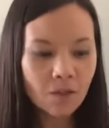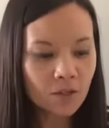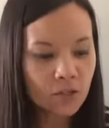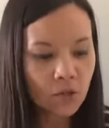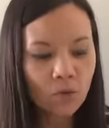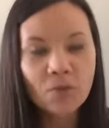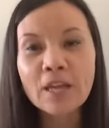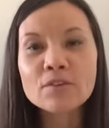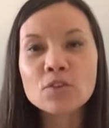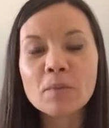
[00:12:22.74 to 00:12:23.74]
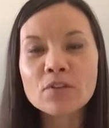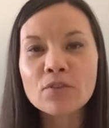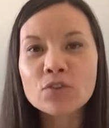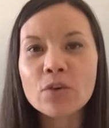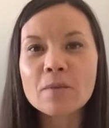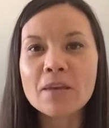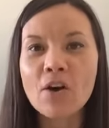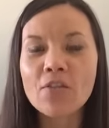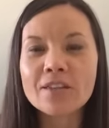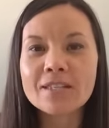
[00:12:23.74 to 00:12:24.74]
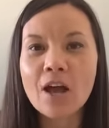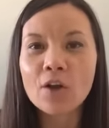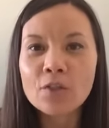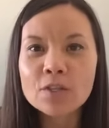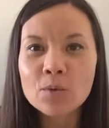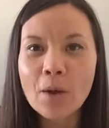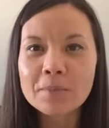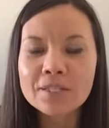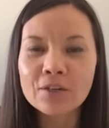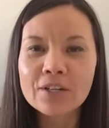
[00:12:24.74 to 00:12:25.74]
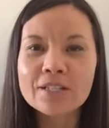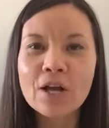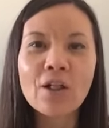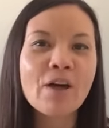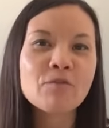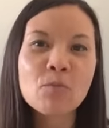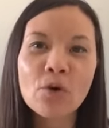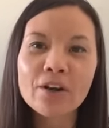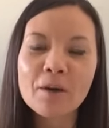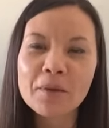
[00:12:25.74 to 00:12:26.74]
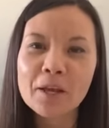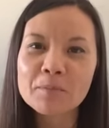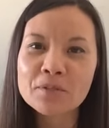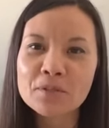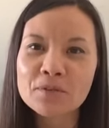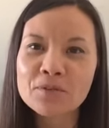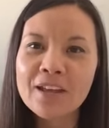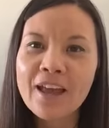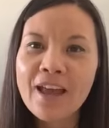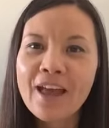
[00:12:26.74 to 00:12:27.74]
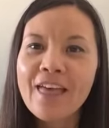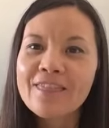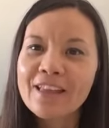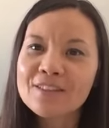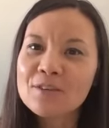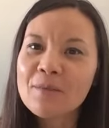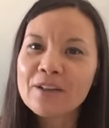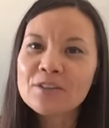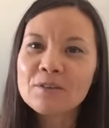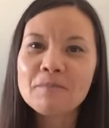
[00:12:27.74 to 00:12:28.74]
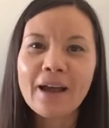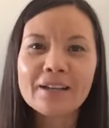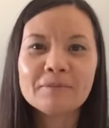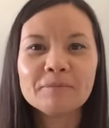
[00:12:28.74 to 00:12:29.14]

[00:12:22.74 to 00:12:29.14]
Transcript: So thanks so much for joining me on this Healthy Swap series. I'll have more coming up soon. Thanks so much. Bye.